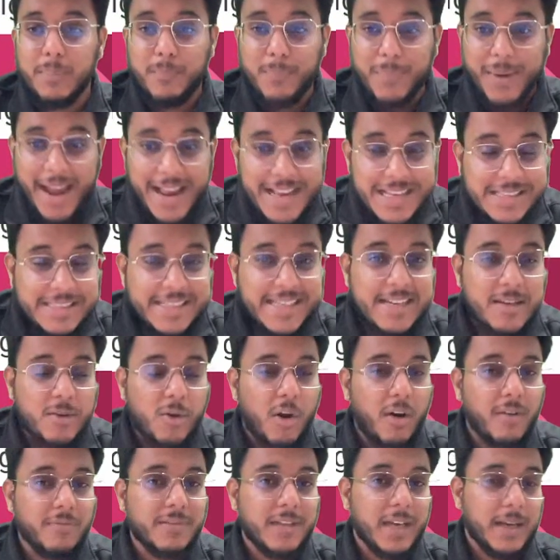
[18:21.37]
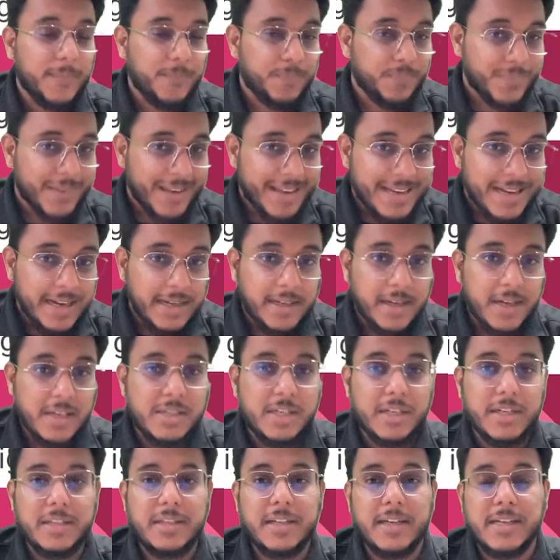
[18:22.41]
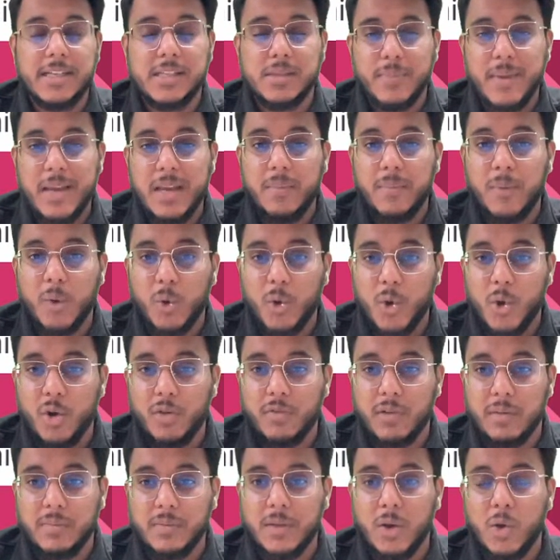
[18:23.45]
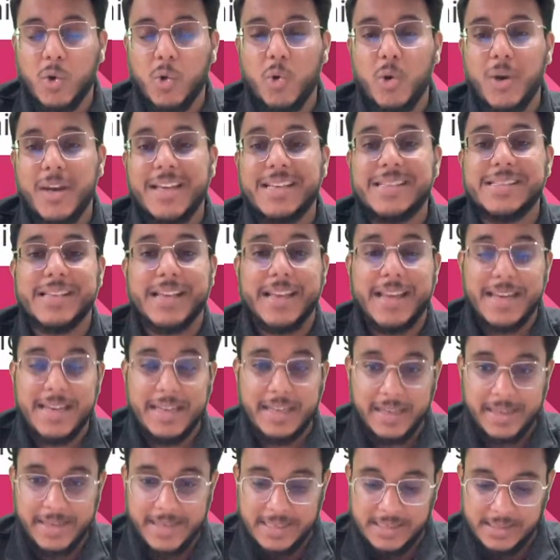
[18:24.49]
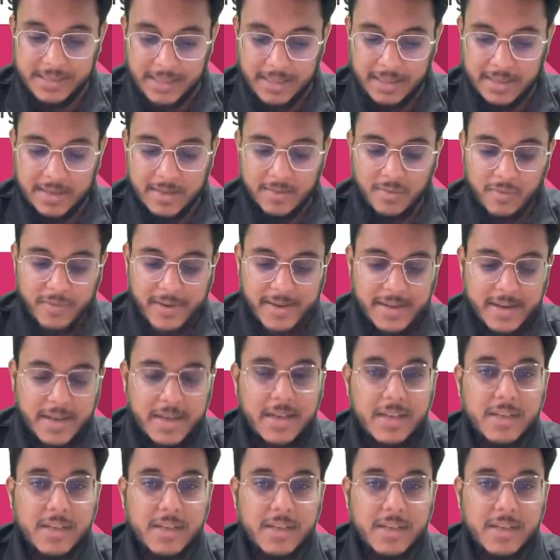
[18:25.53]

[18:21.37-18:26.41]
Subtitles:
pricing of the electricity that is being procured from the coal is increasing. Fine.